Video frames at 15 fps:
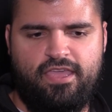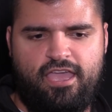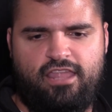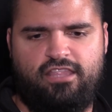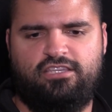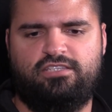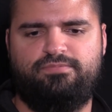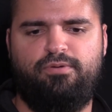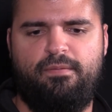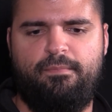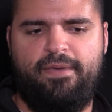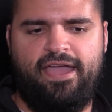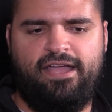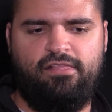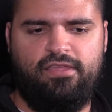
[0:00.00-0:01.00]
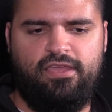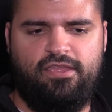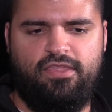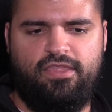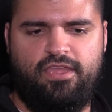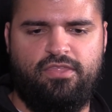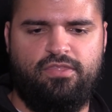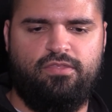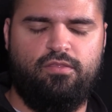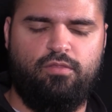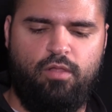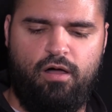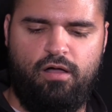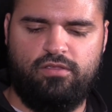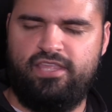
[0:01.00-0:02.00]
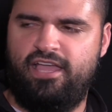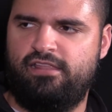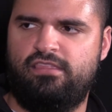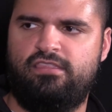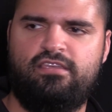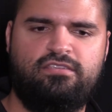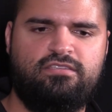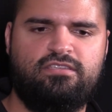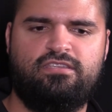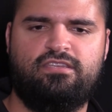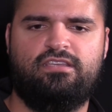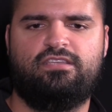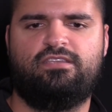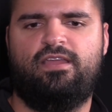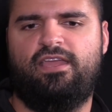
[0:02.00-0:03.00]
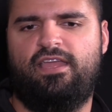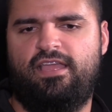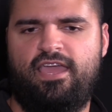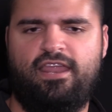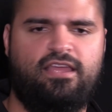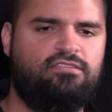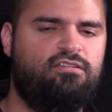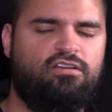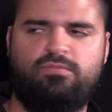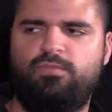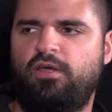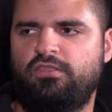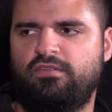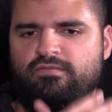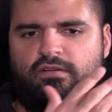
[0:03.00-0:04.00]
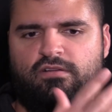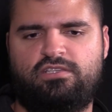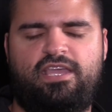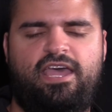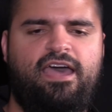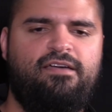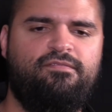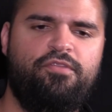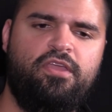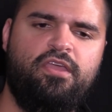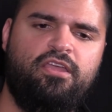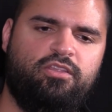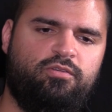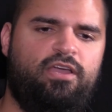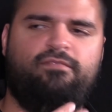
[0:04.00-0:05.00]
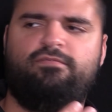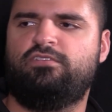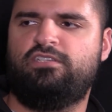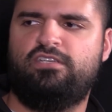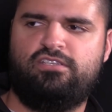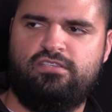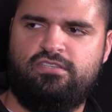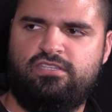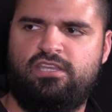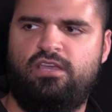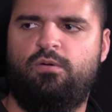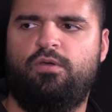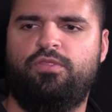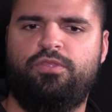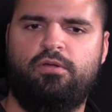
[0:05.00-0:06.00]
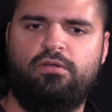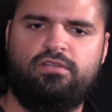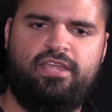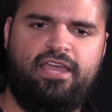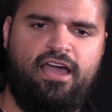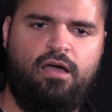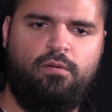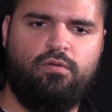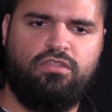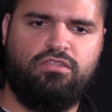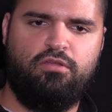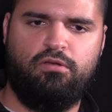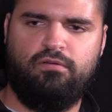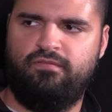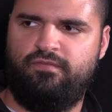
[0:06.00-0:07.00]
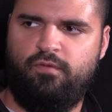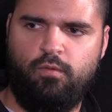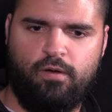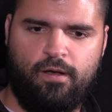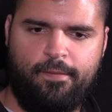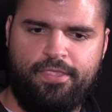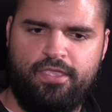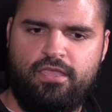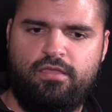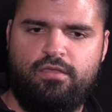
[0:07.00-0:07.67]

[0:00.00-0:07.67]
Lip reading: And it just put Beckley in long down and distances. Again, I talked about in the first half, their average distance to go on 3rd down was 3rd and 4.